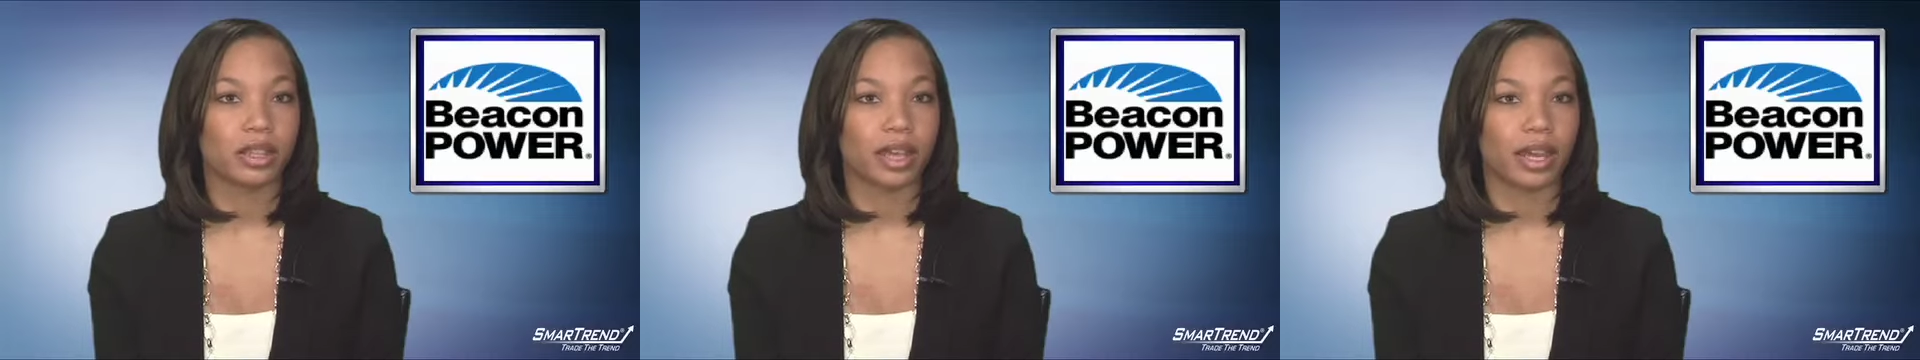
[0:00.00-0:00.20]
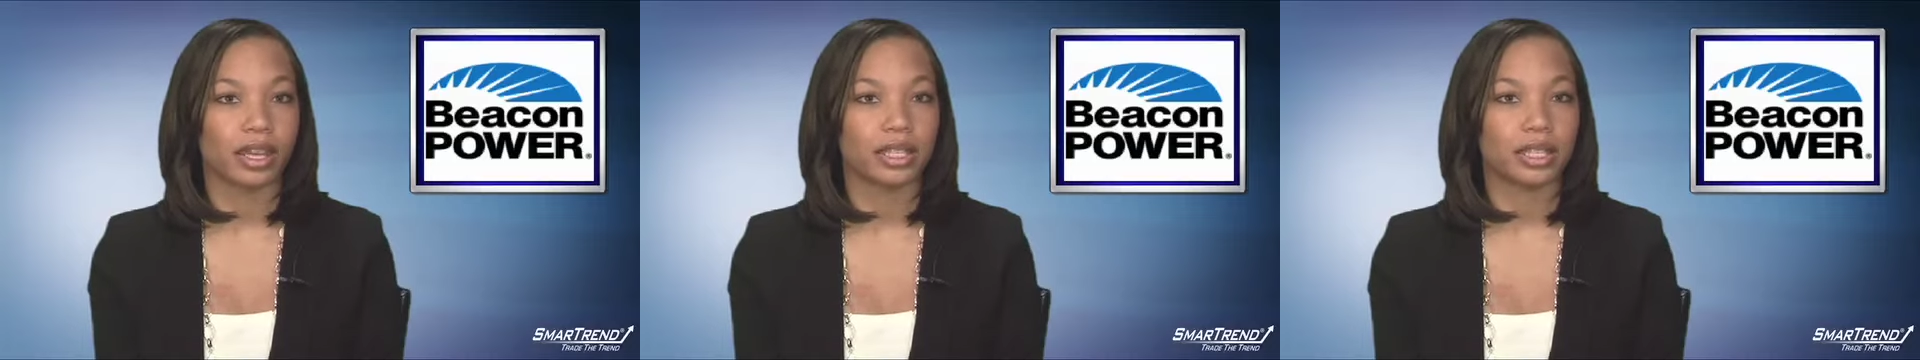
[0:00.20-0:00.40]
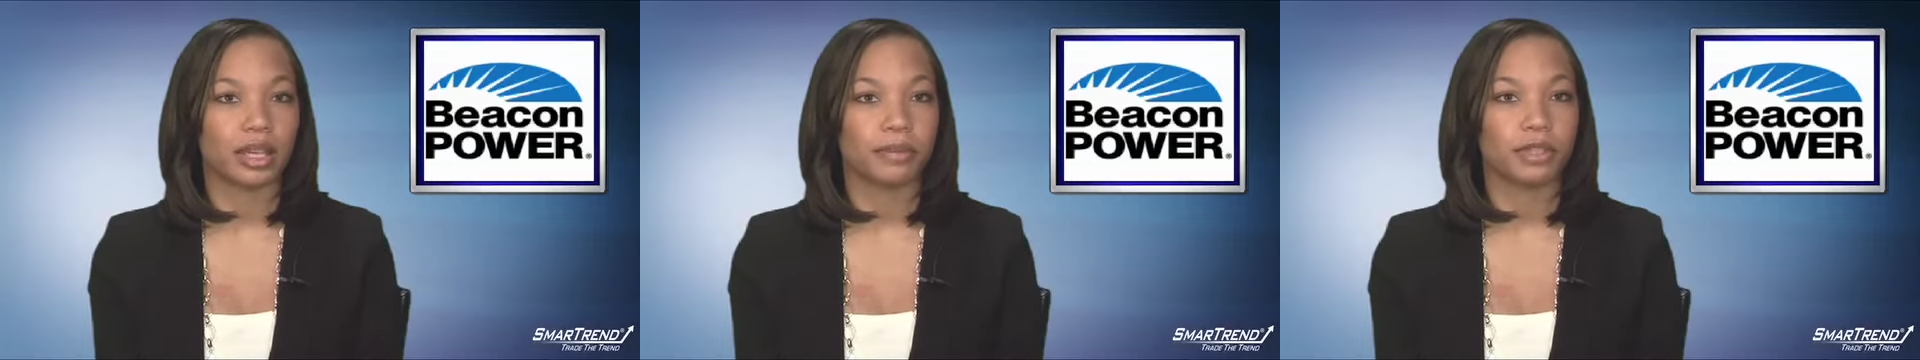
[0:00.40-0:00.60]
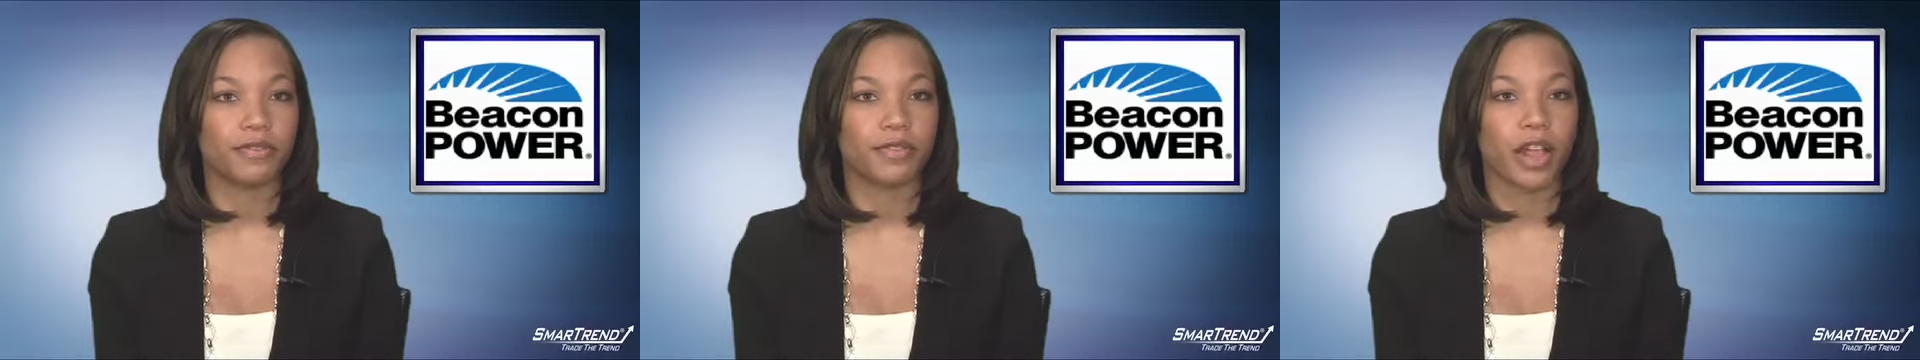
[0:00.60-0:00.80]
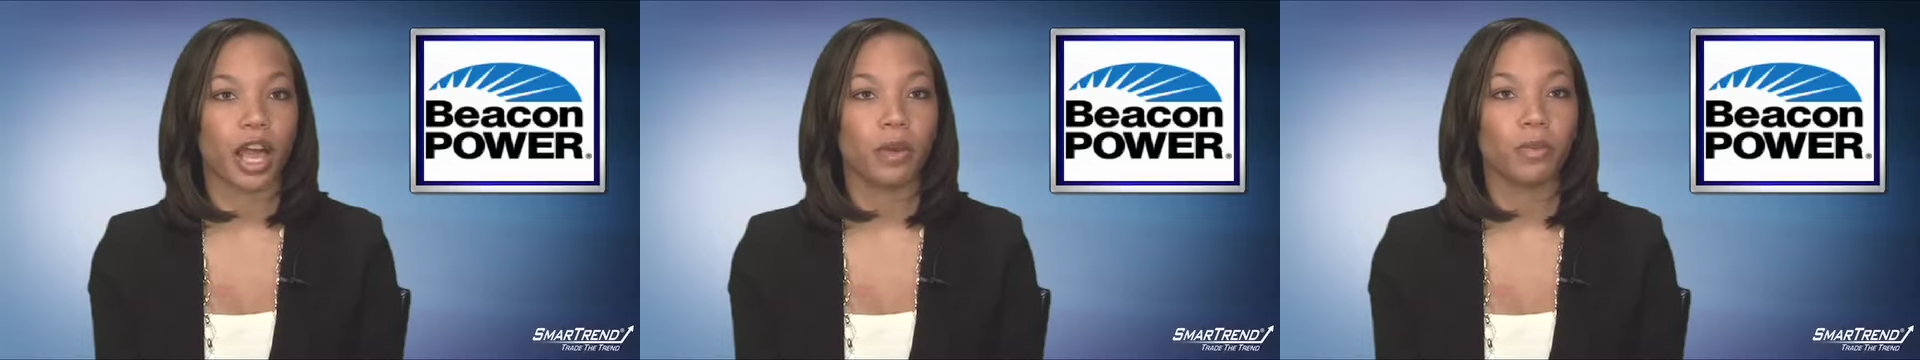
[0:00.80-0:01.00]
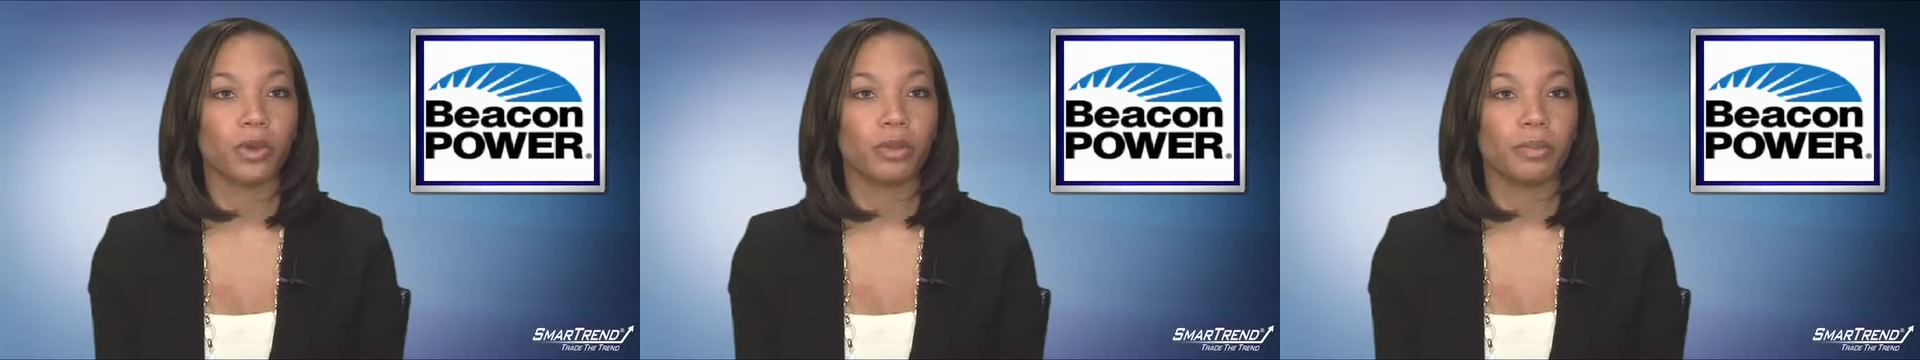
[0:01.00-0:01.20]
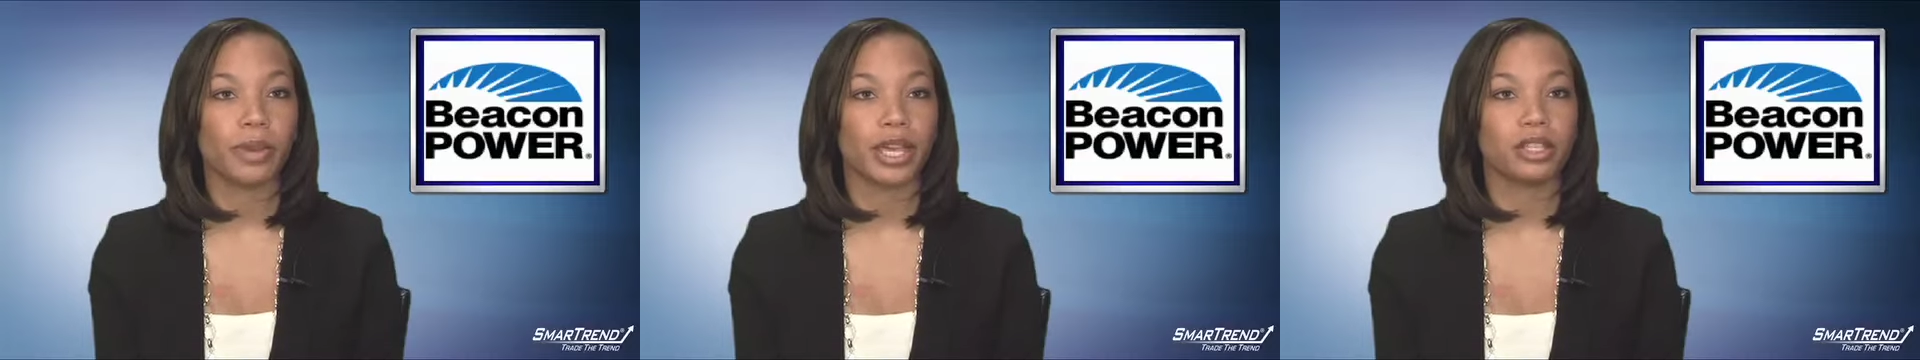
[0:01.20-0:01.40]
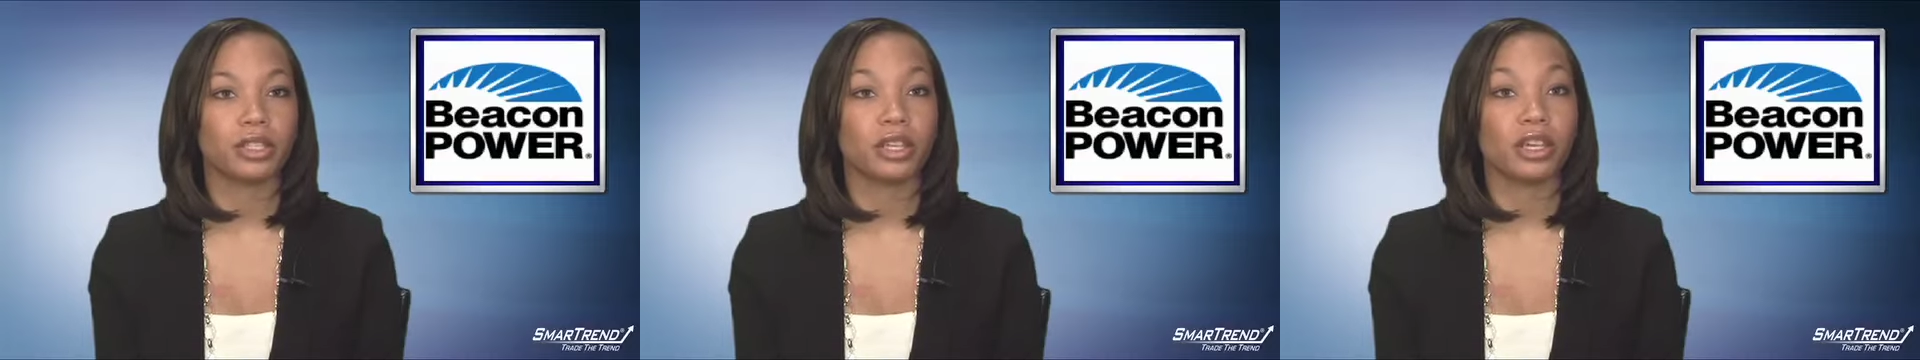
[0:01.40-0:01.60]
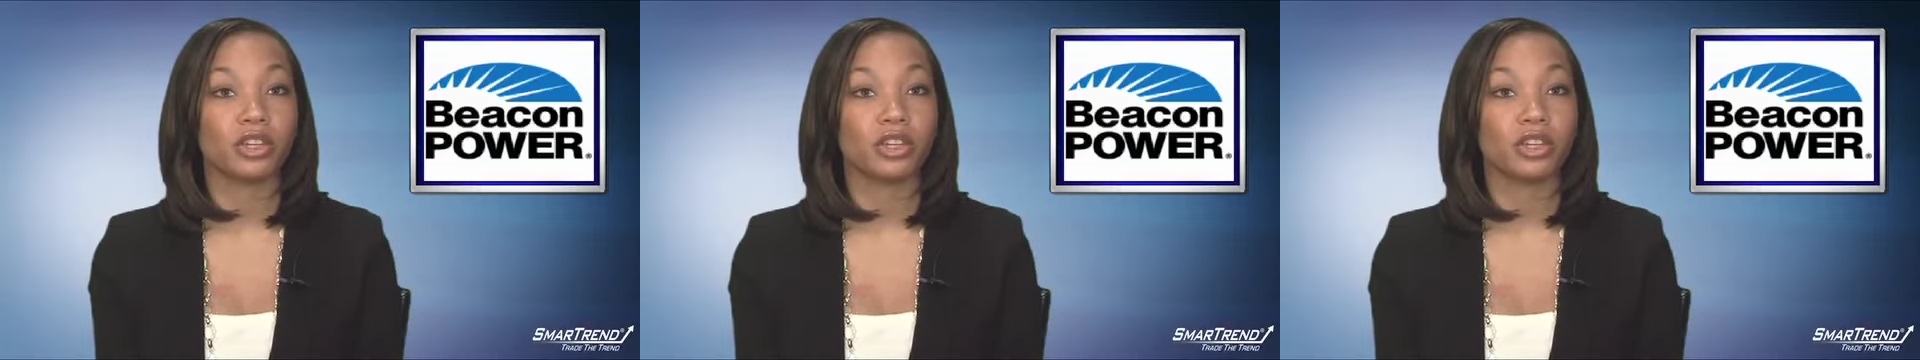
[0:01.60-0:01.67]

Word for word: that exempts flywheel-based